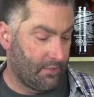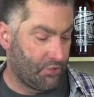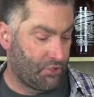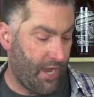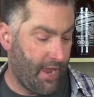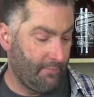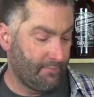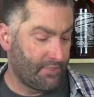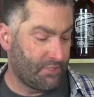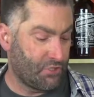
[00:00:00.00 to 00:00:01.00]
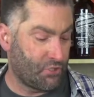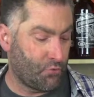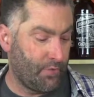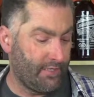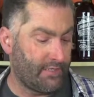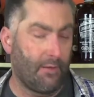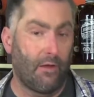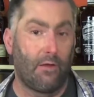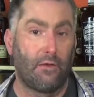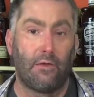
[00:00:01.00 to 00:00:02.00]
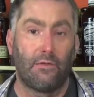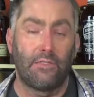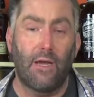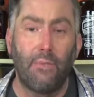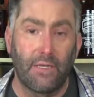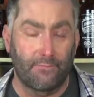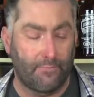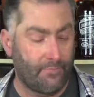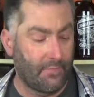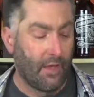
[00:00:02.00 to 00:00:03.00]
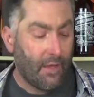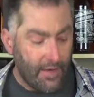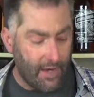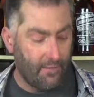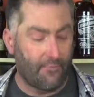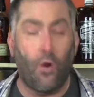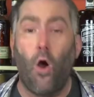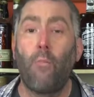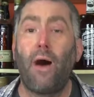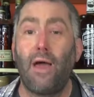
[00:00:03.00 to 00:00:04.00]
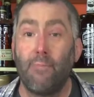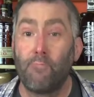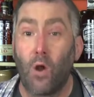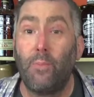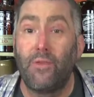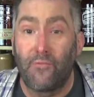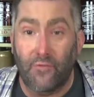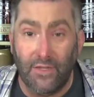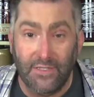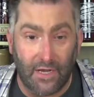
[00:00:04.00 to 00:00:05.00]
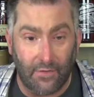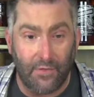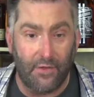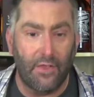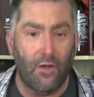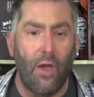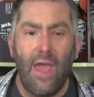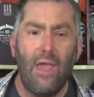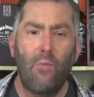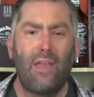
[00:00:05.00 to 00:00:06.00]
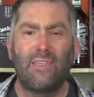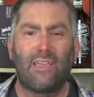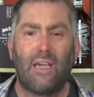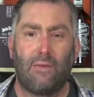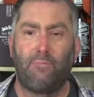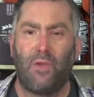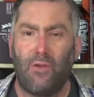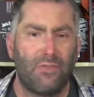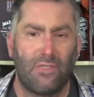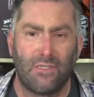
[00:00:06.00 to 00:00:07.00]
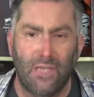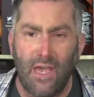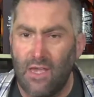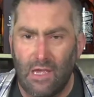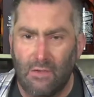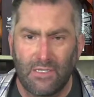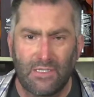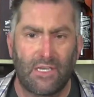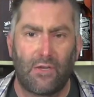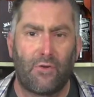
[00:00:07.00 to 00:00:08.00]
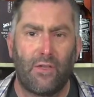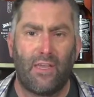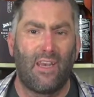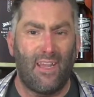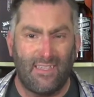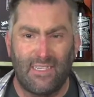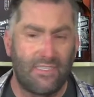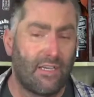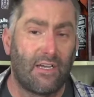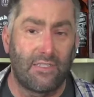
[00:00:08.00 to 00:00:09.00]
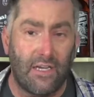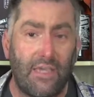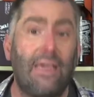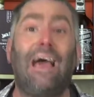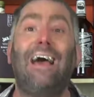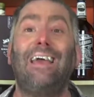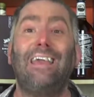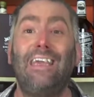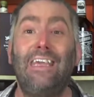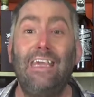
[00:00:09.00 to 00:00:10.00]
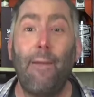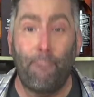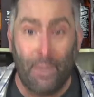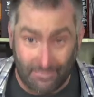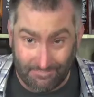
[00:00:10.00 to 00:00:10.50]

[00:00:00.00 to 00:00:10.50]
James Street, Dublin. Now, for all my bourbon friends out there, they go, hey, wait a second, Pearse is a distillery in Lexington, Kentucky. Yep,